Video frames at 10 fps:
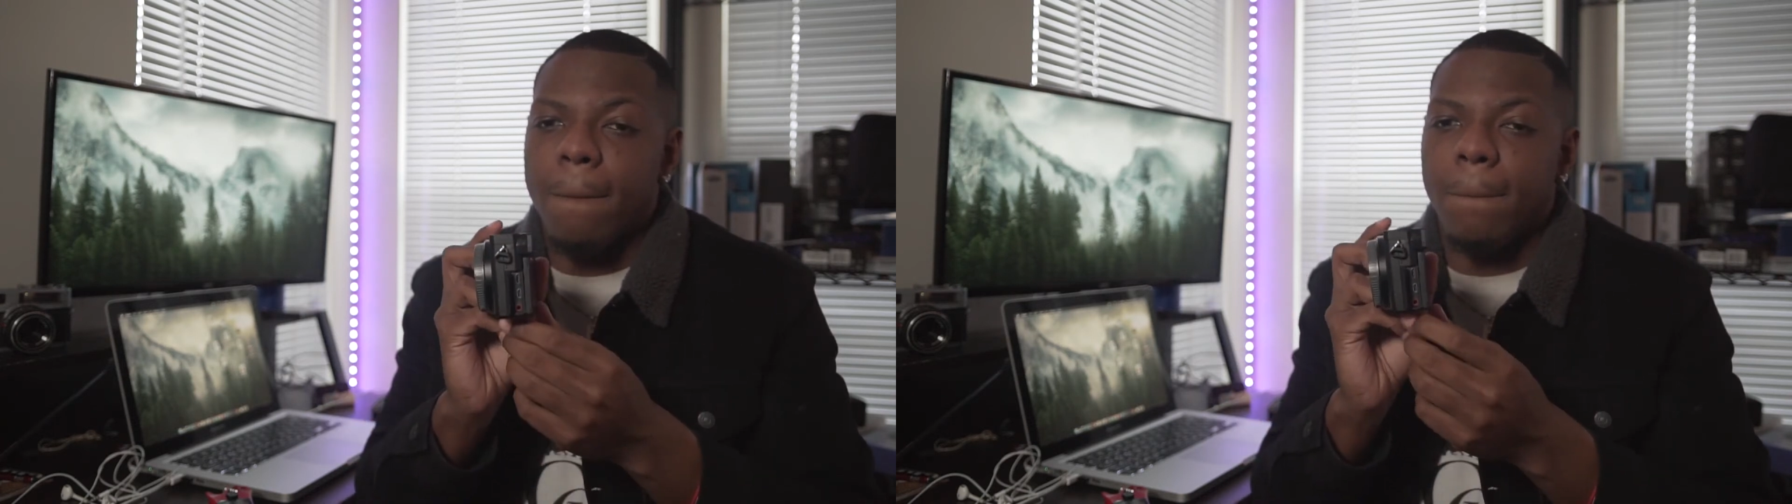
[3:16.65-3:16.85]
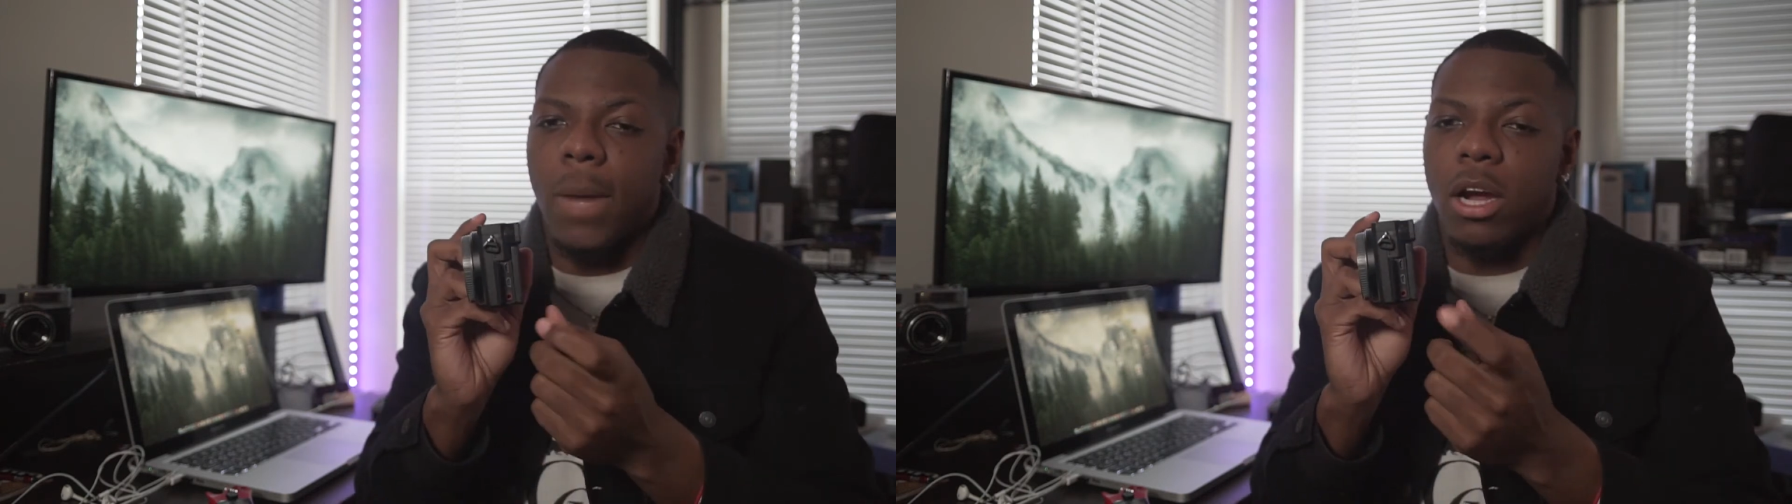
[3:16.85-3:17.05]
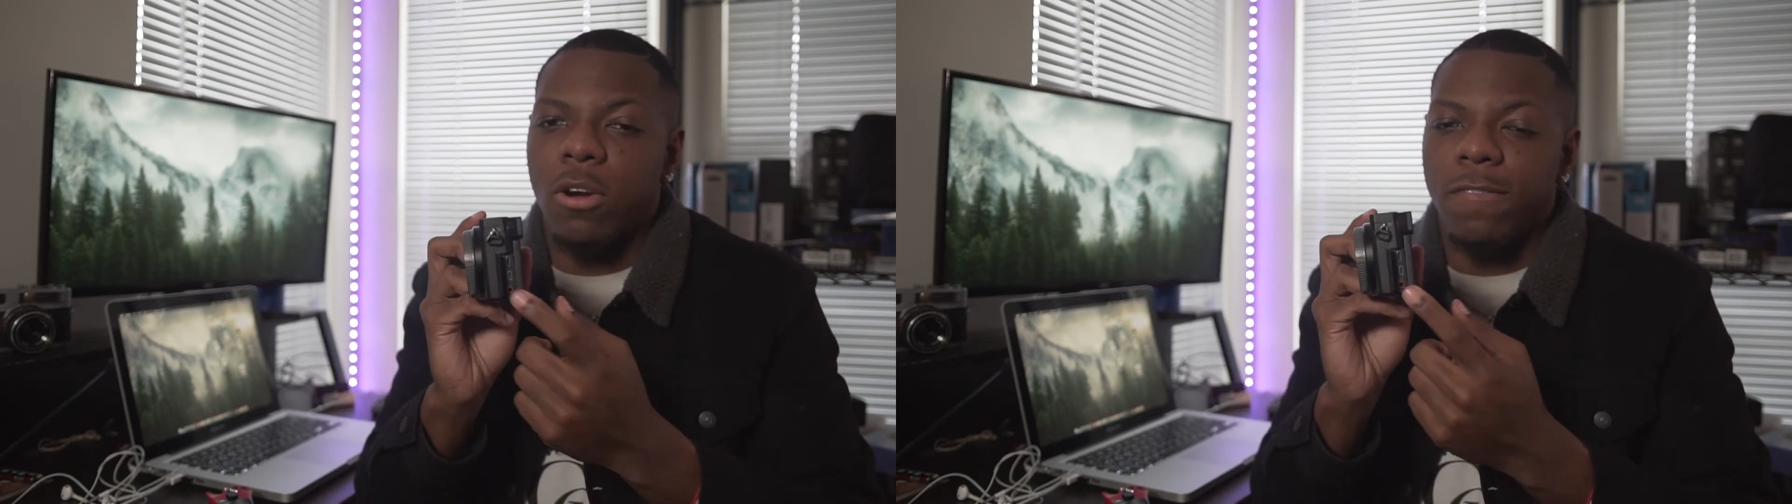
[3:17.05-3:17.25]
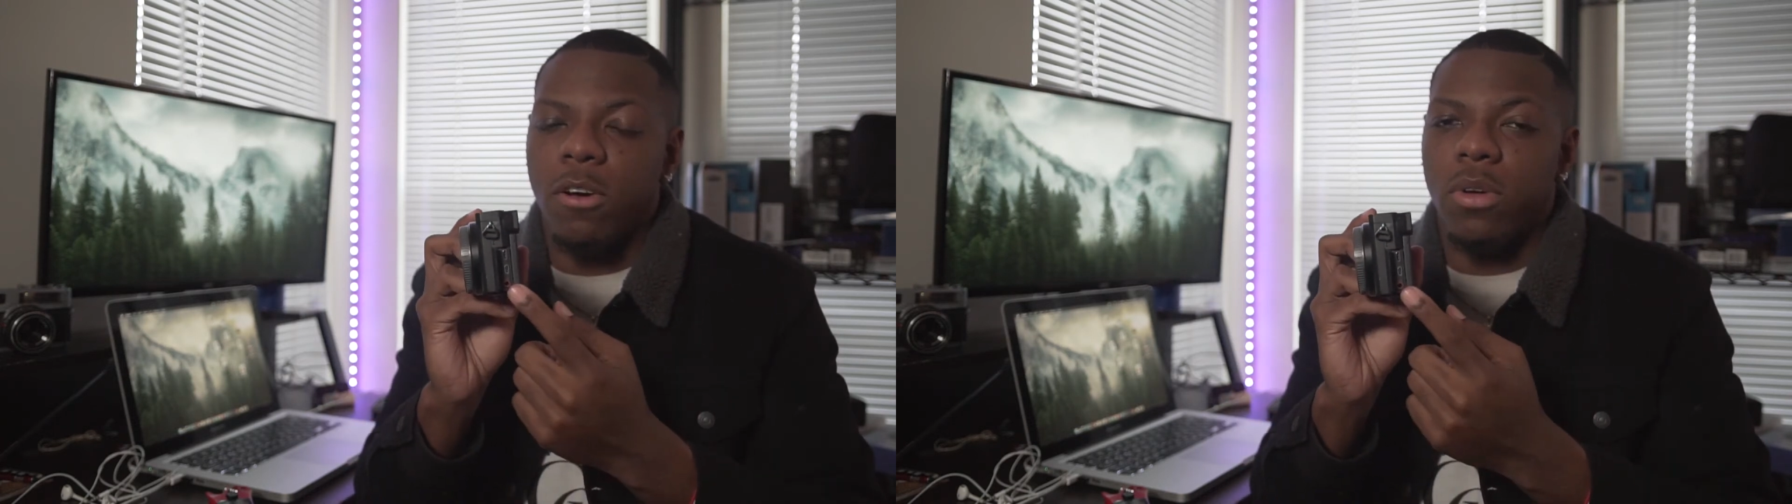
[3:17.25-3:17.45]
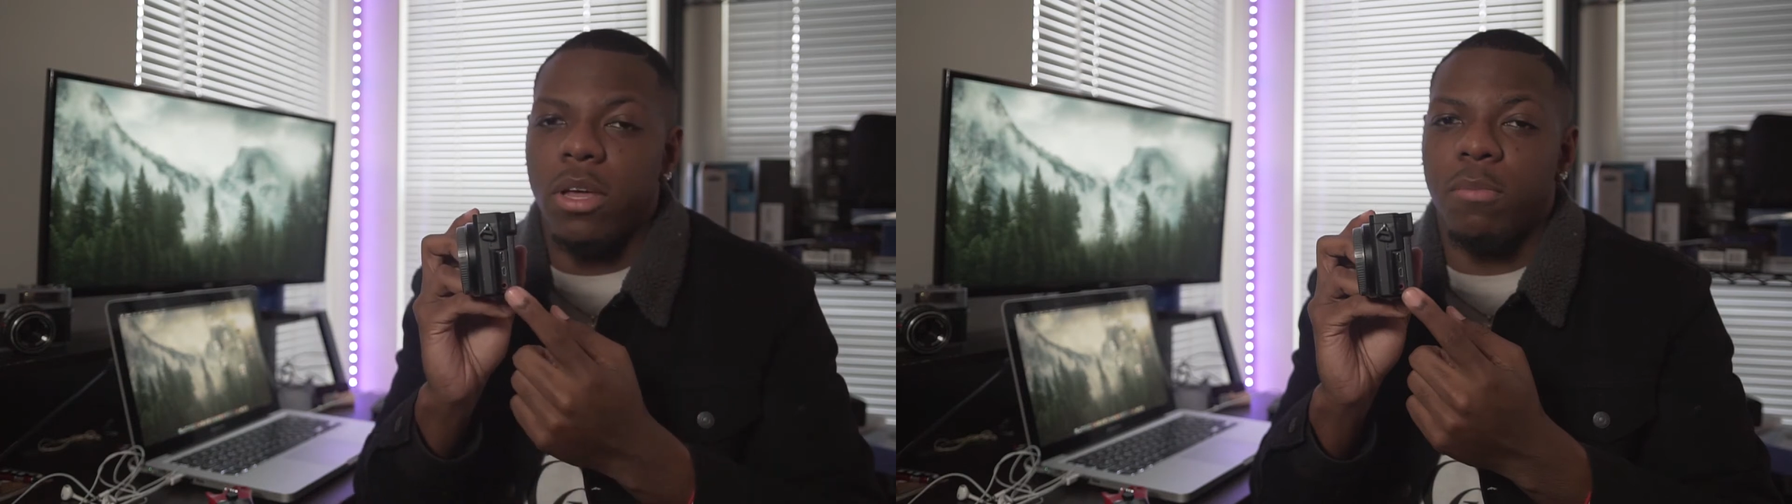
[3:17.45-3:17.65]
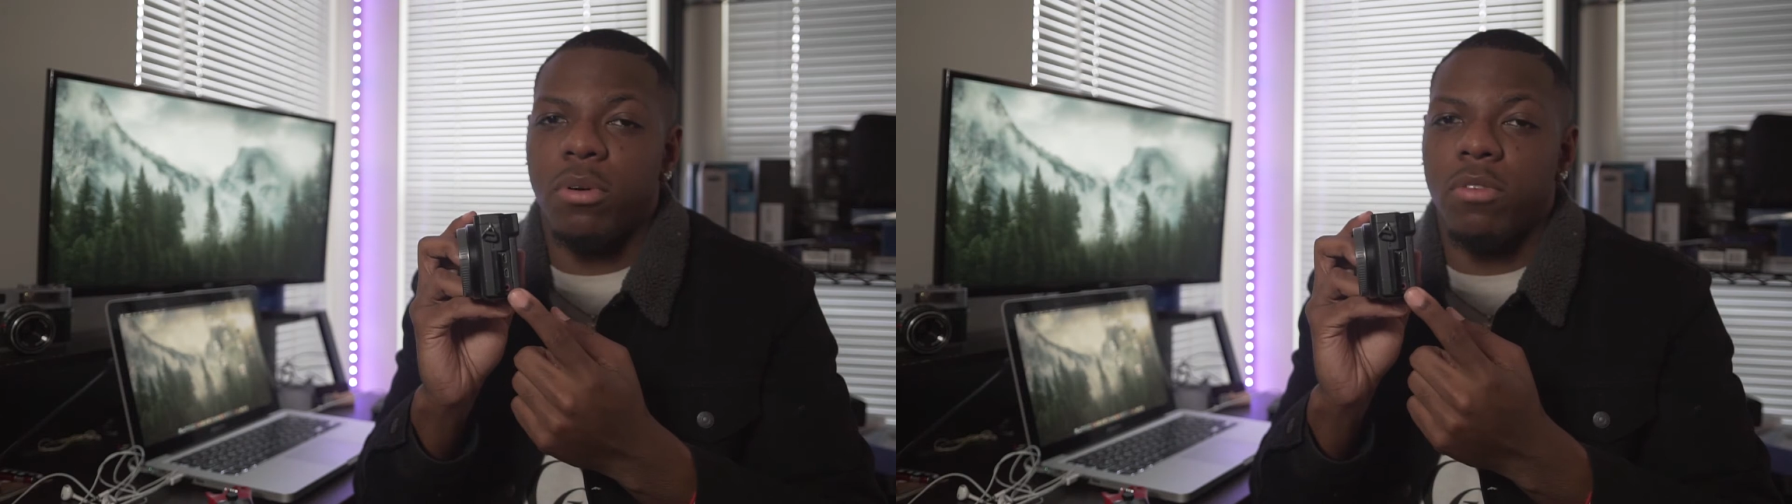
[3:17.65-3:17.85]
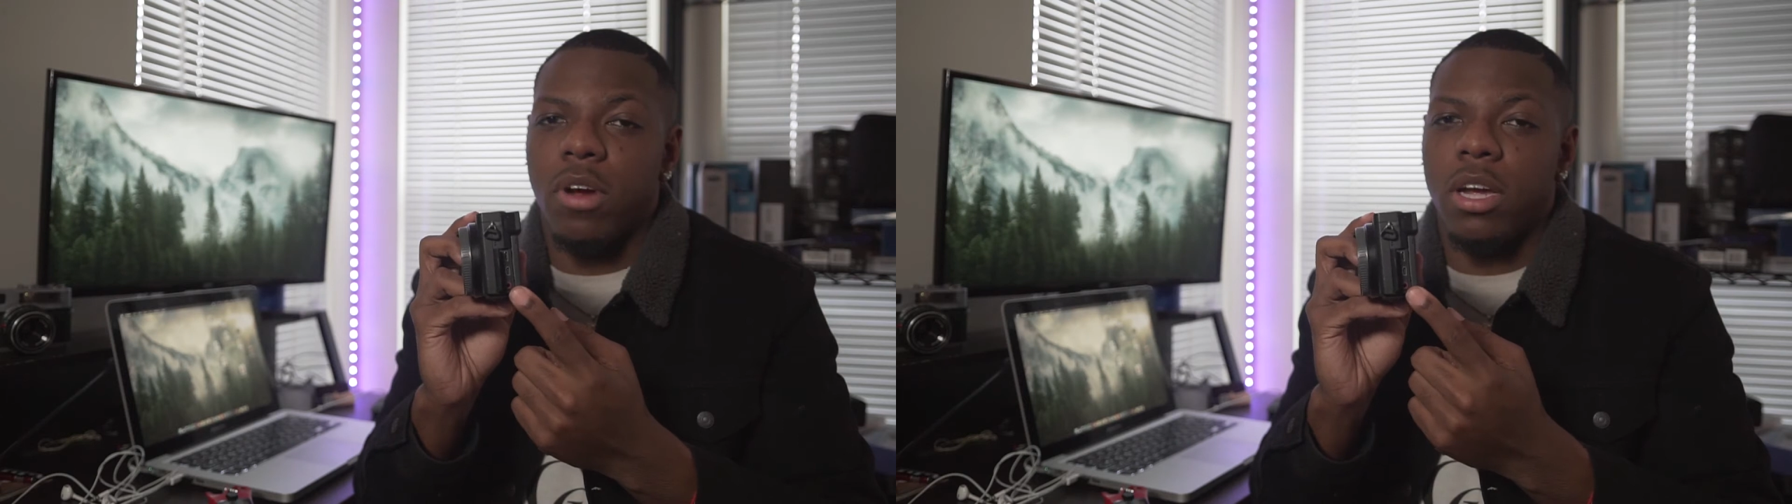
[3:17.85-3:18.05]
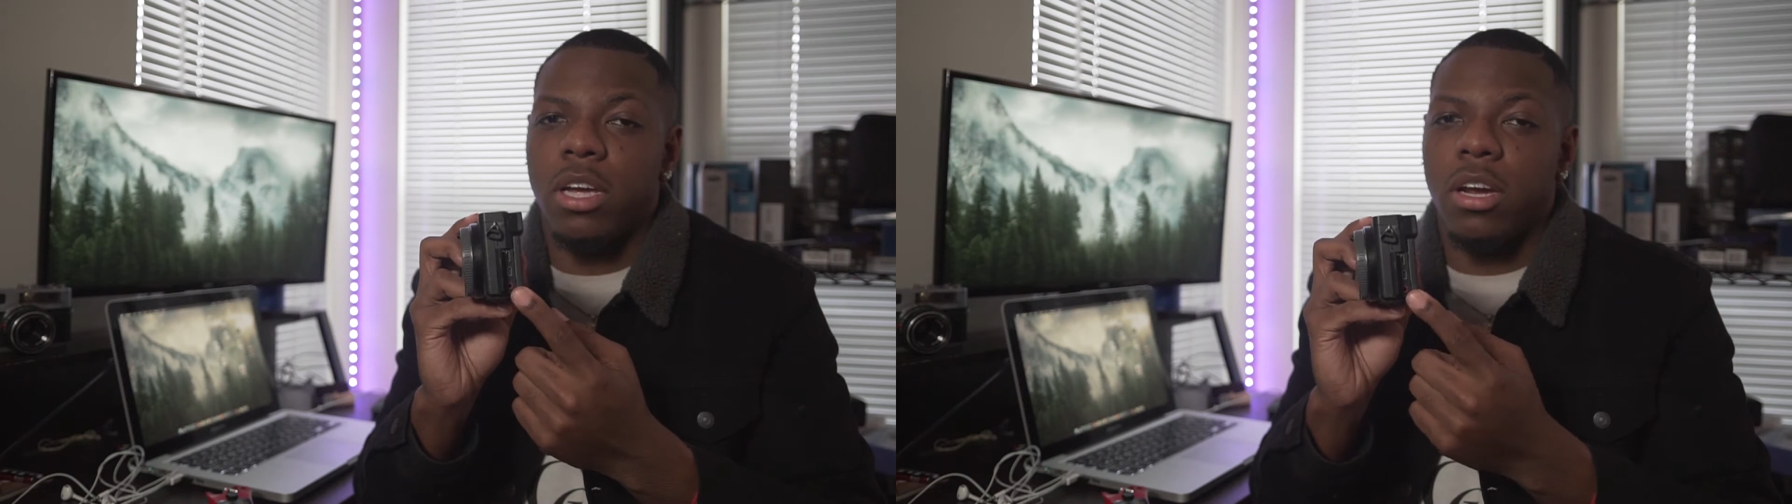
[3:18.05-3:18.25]
microphone input
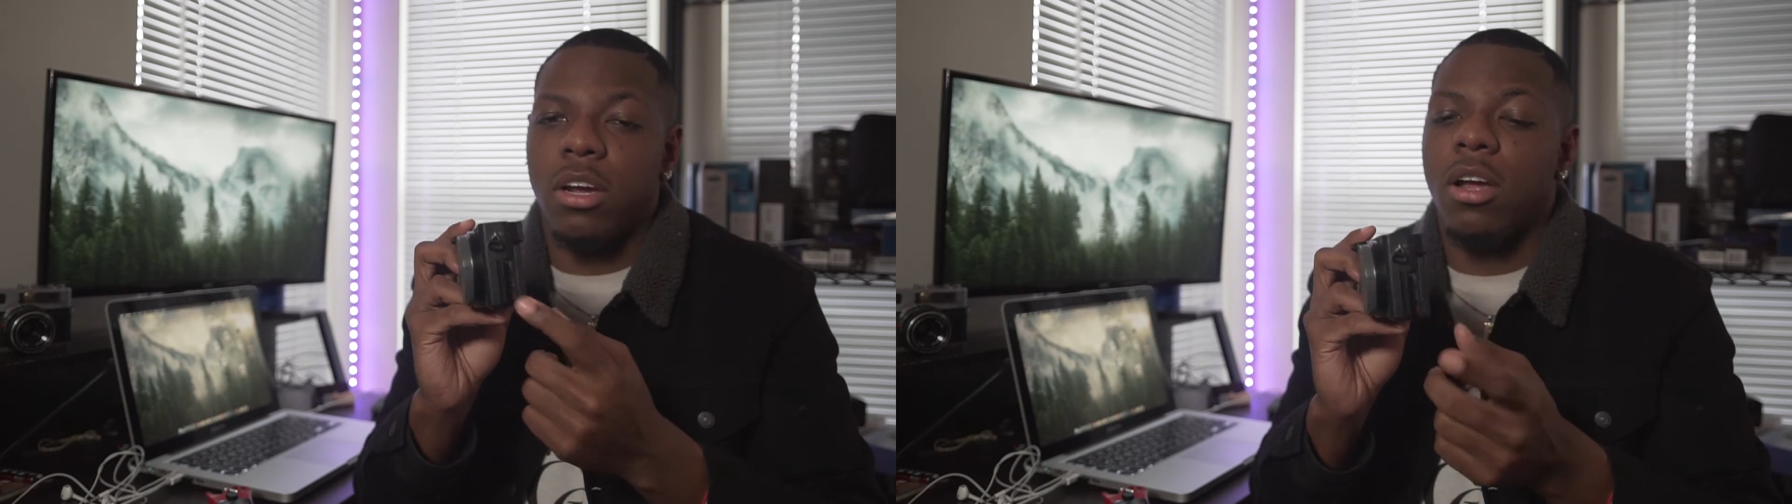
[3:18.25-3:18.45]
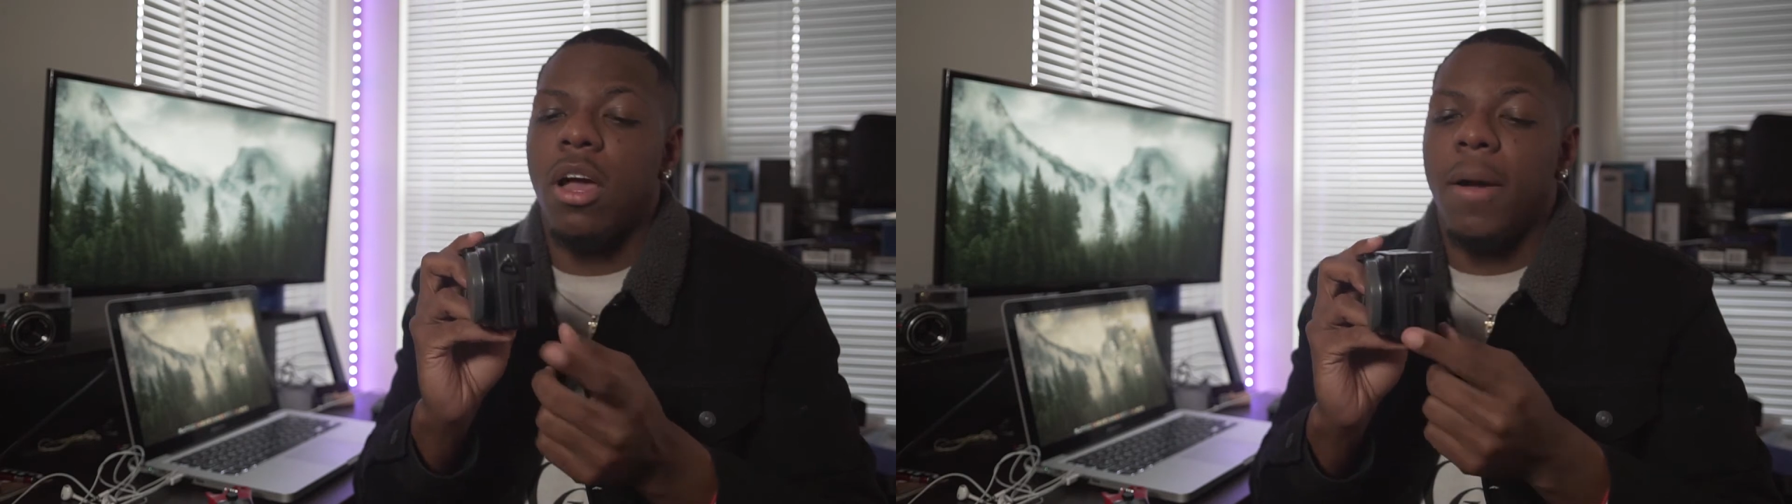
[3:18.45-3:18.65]
right here.